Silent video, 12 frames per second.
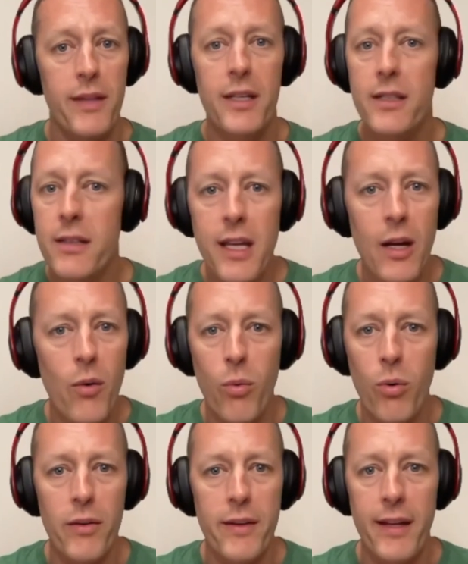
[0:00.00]
This is again a
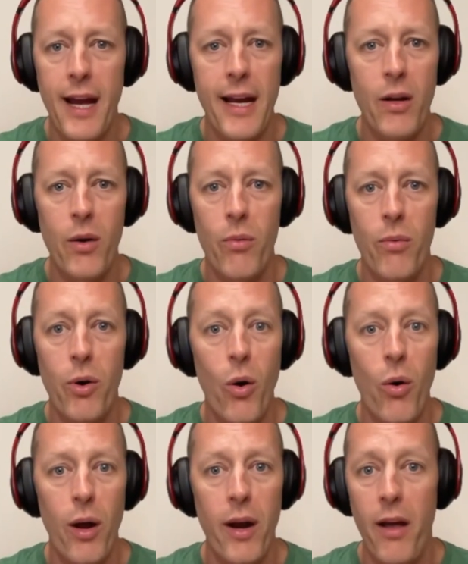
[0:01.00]
world that I don't
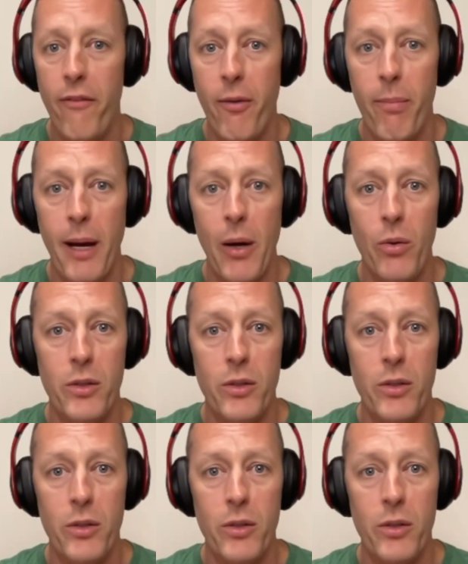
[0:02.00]
know enough about,